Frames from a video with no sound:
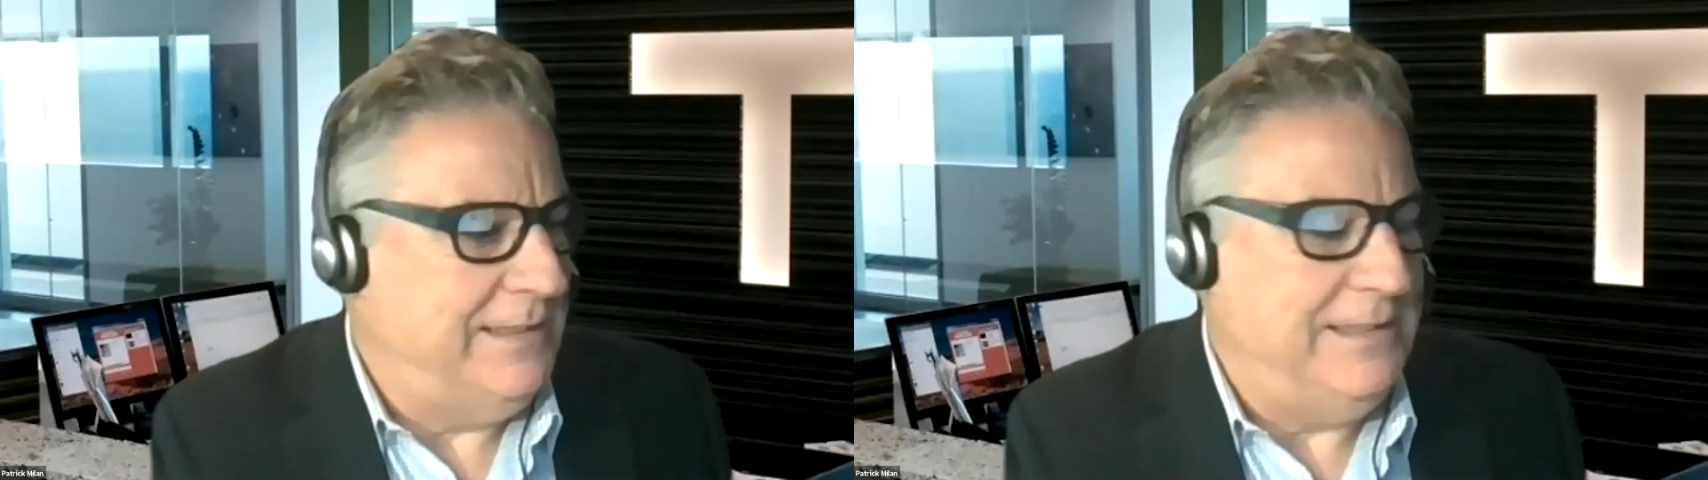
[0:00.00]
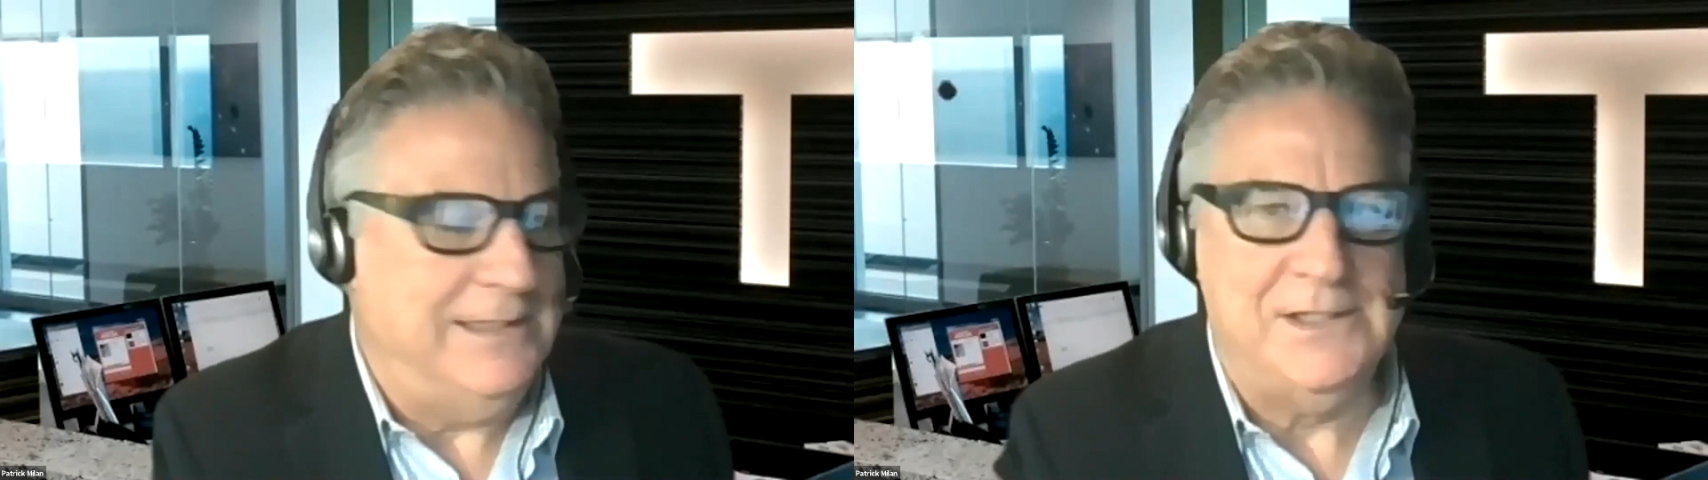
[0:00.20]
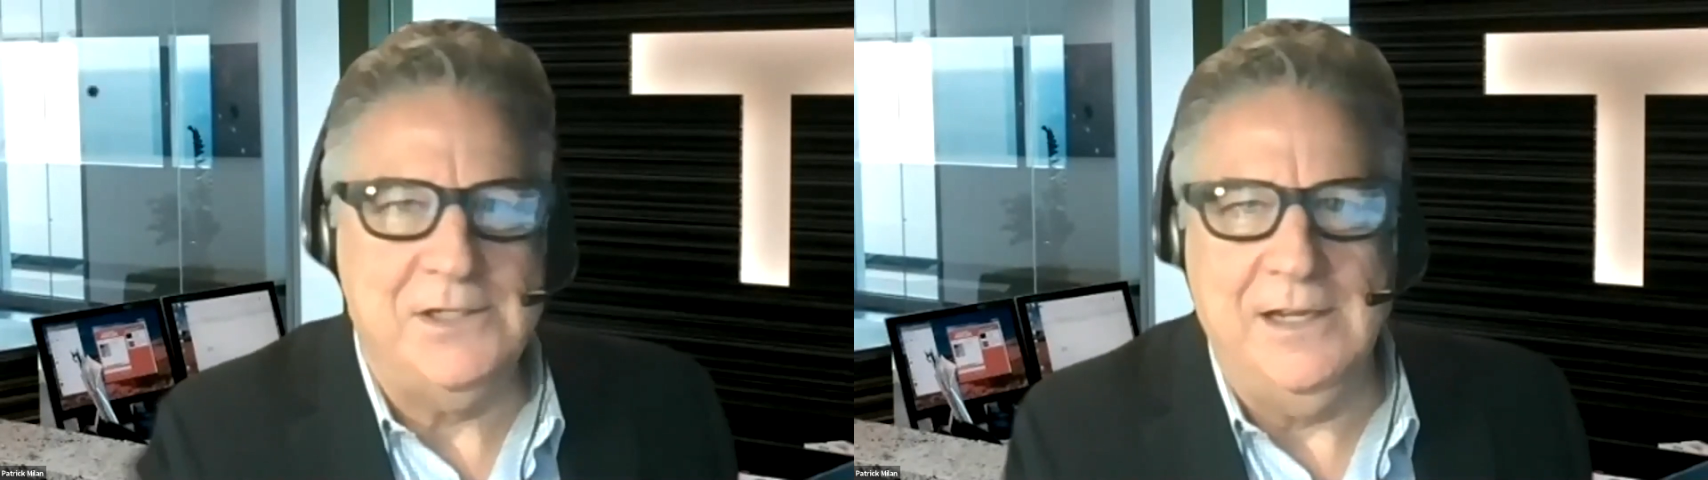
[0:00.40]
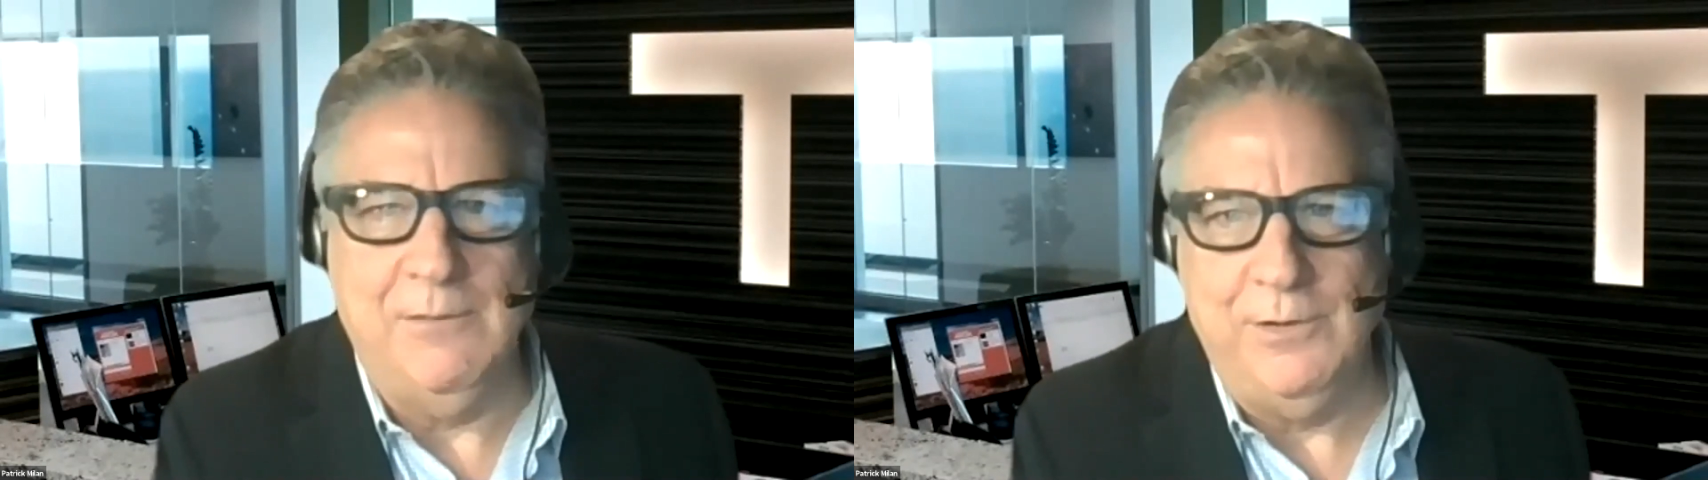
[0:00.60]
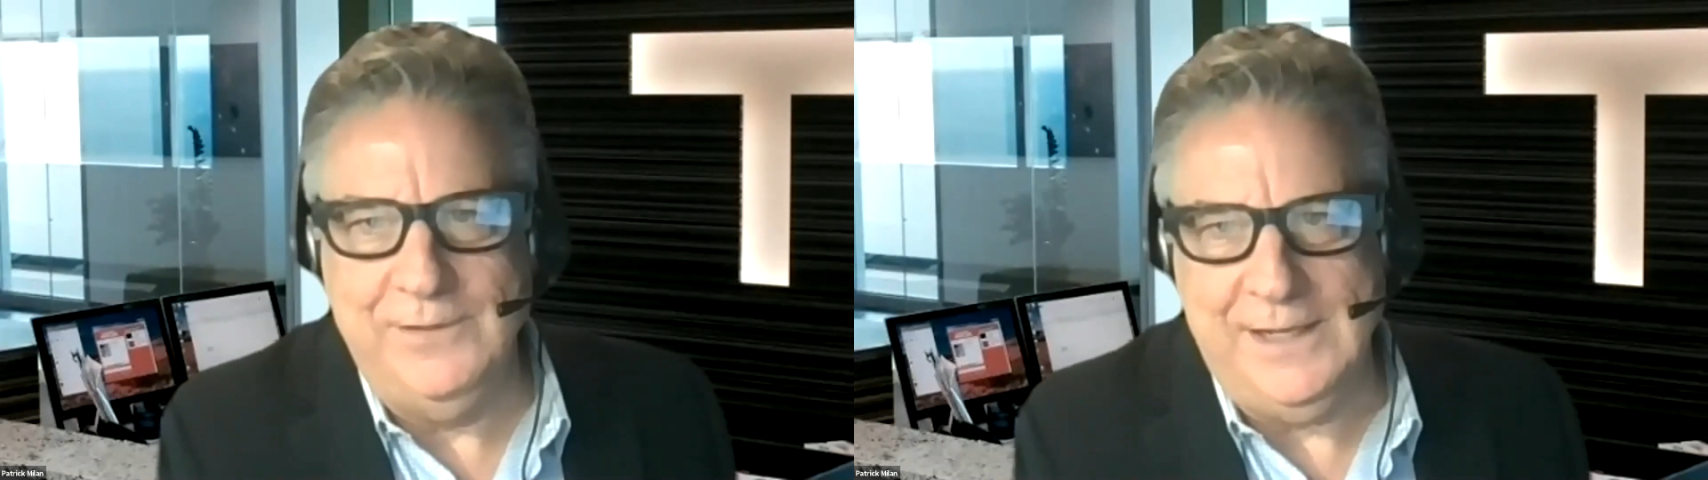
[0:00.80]
And he did say, I
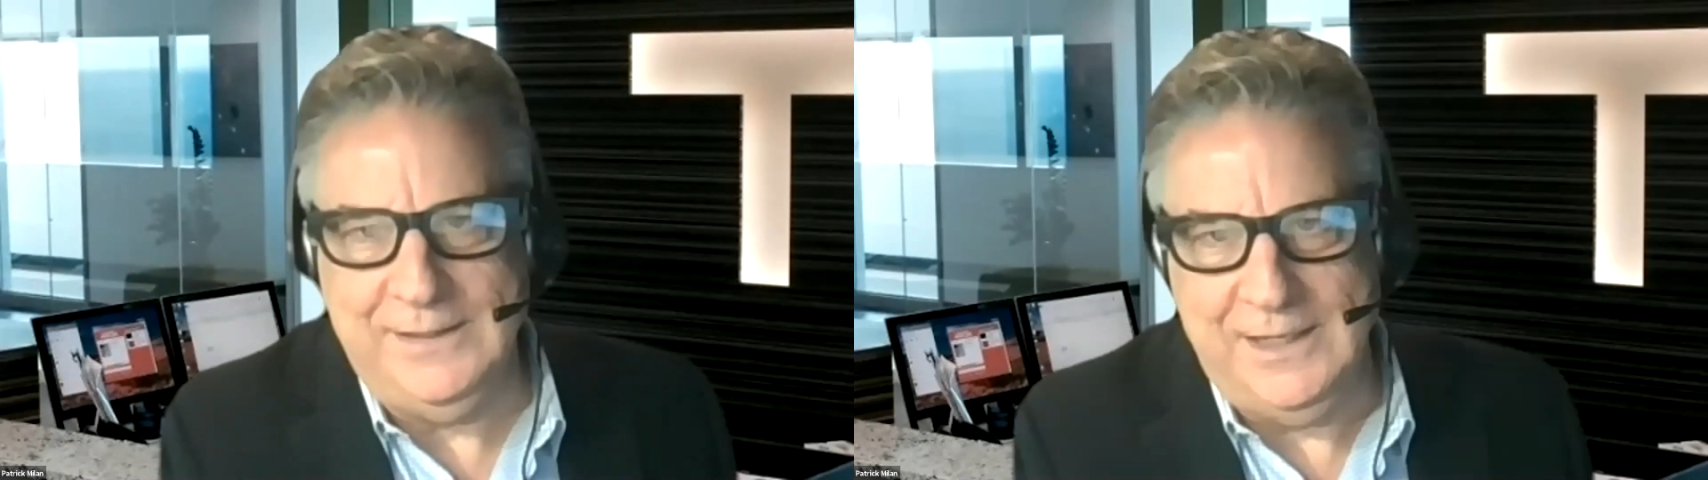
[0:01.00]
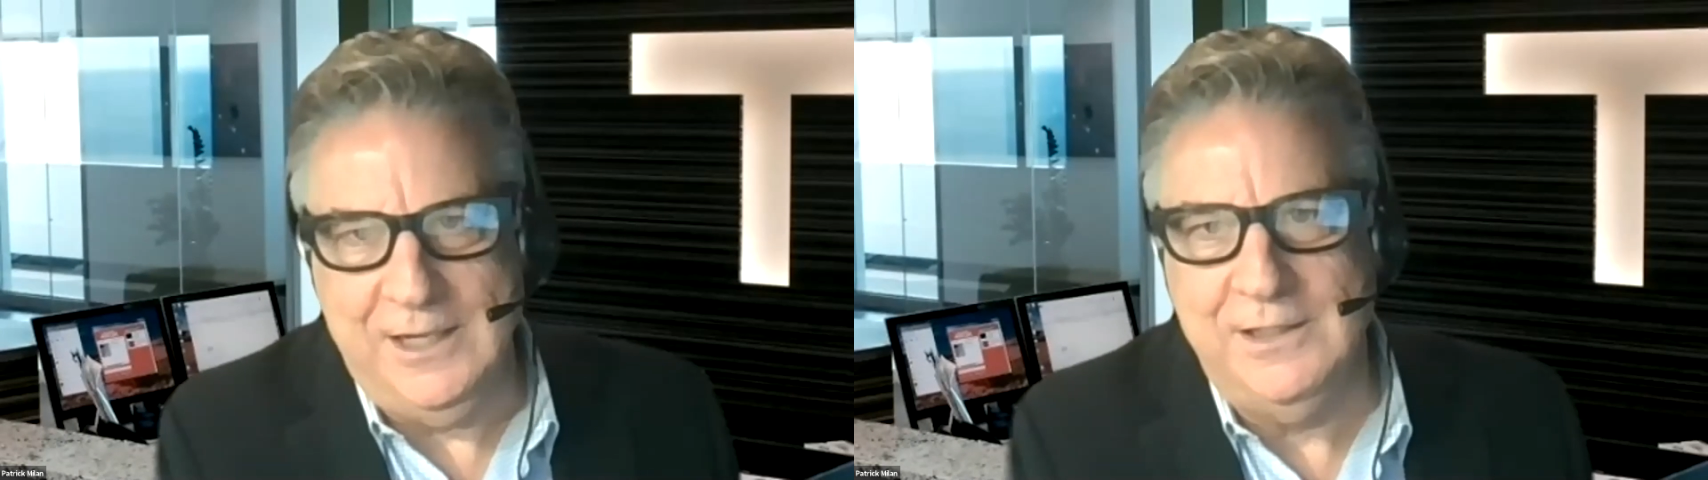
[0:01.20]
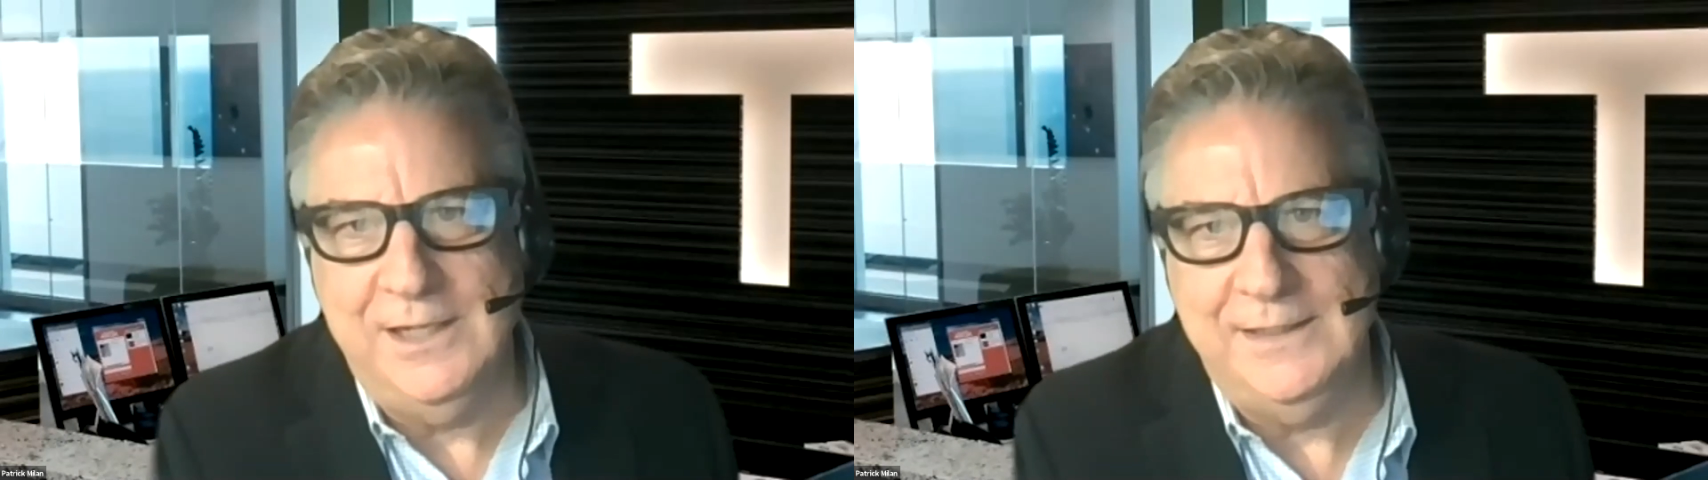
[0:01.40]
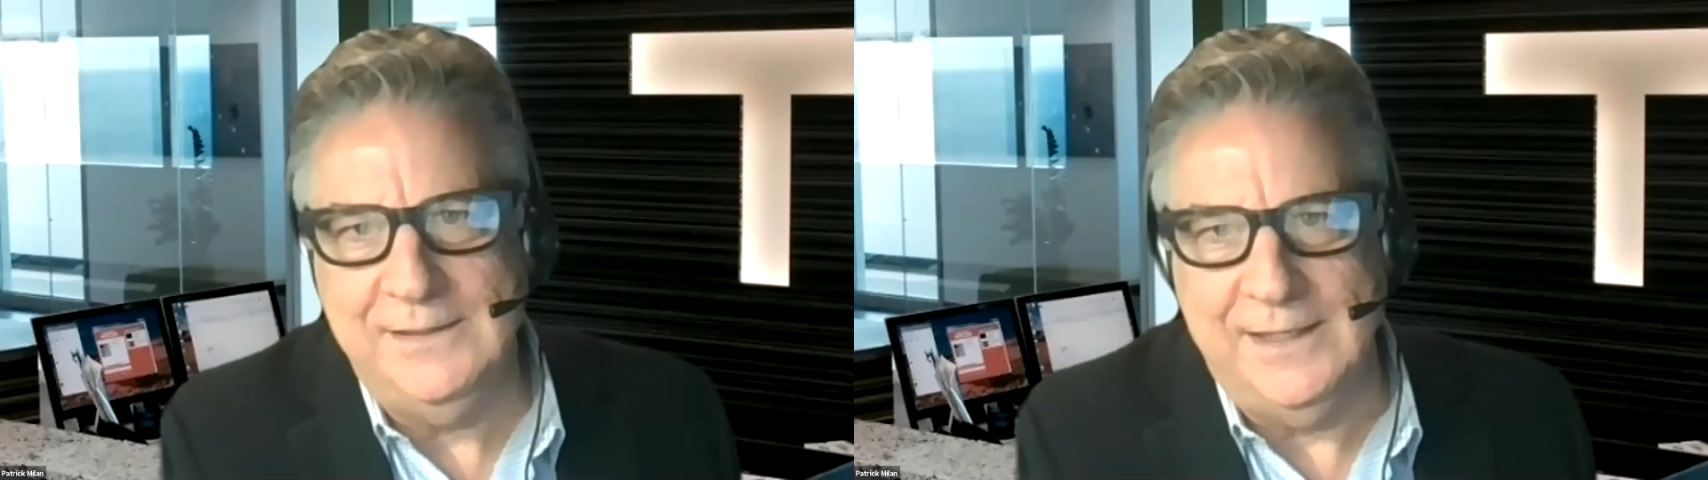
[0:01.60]
would have gotten a haircut